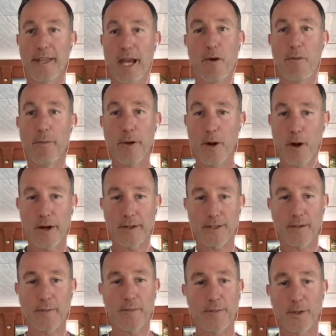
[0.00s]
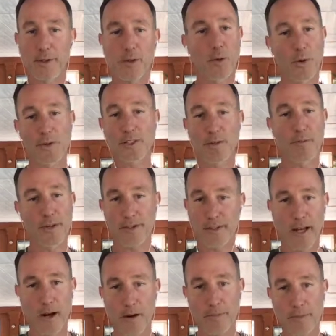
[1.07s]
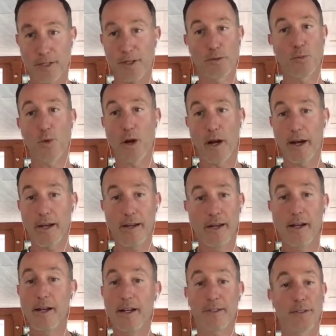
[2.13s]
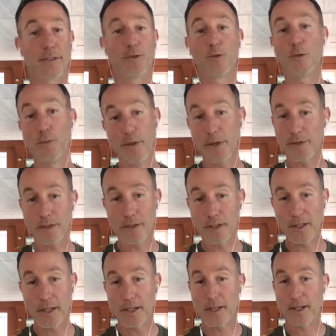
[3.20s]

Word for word: That would have been awesome. But of course I missed out, because why? Because I was too busy.